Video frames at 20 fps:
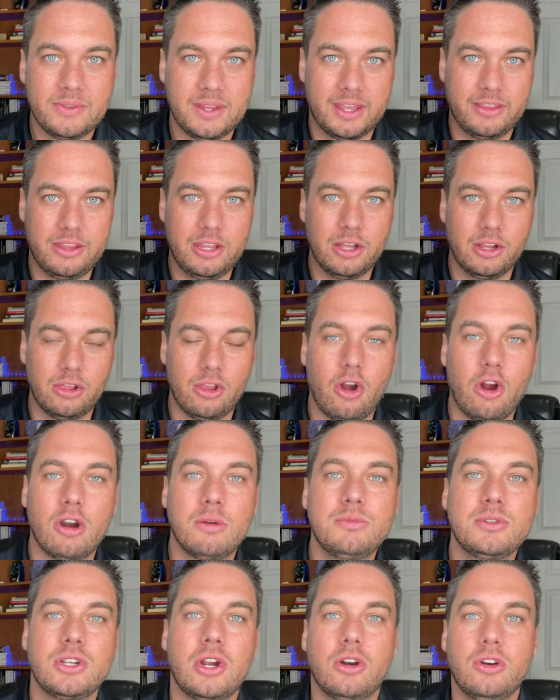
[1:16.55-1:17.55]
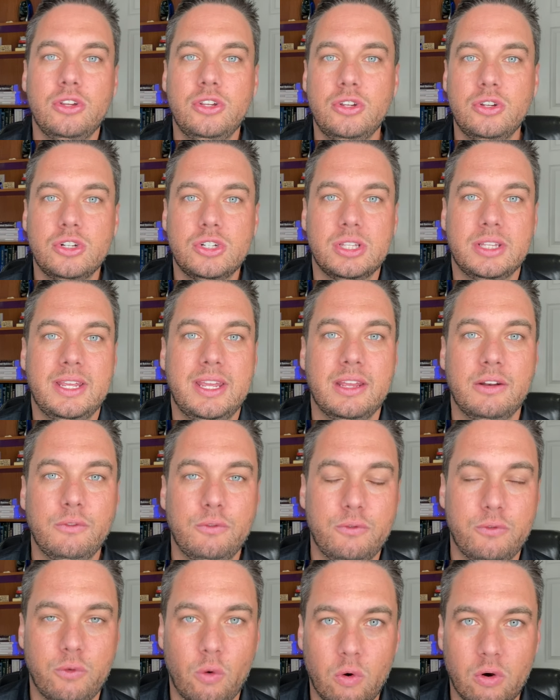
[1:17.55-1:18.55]
And the alarms are usually in
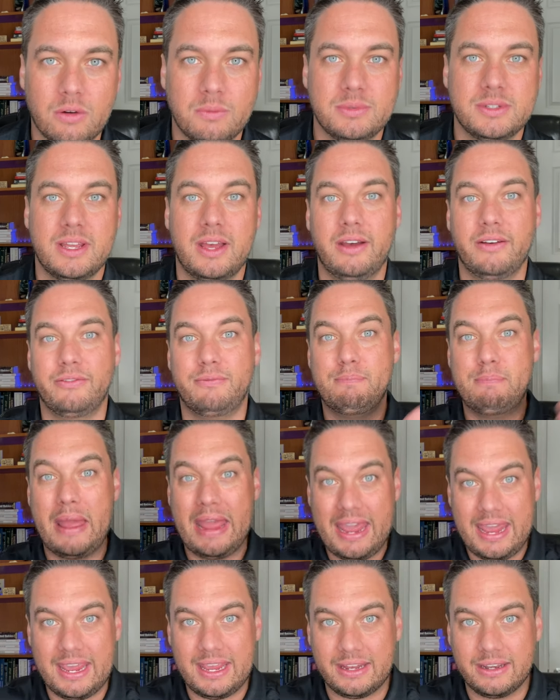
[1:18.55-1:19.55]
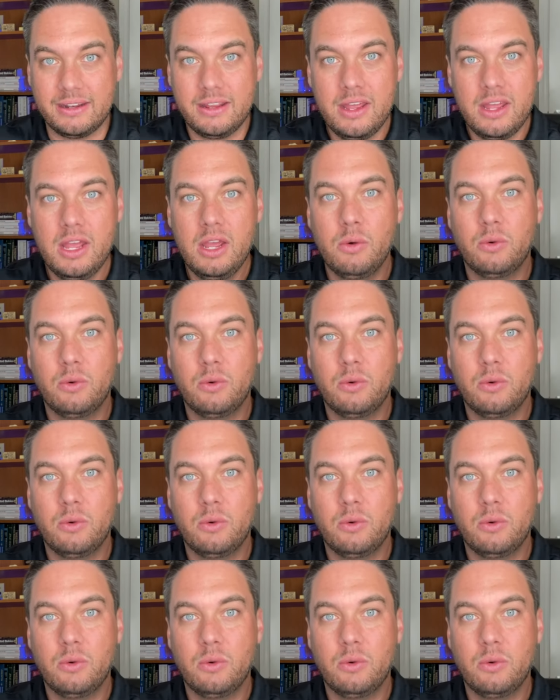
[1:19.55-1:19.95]
forms of pain,